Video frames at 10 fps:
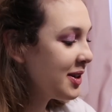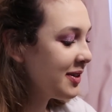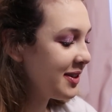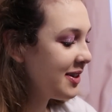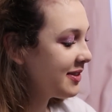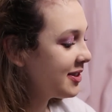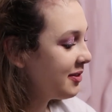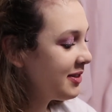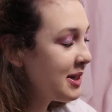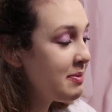Dude, no,
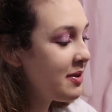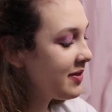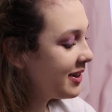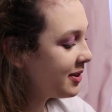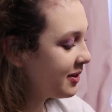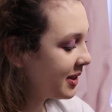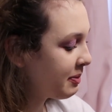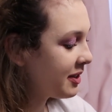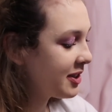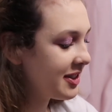don't read my facial
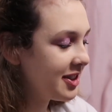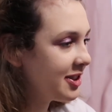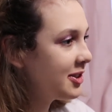expressions. Just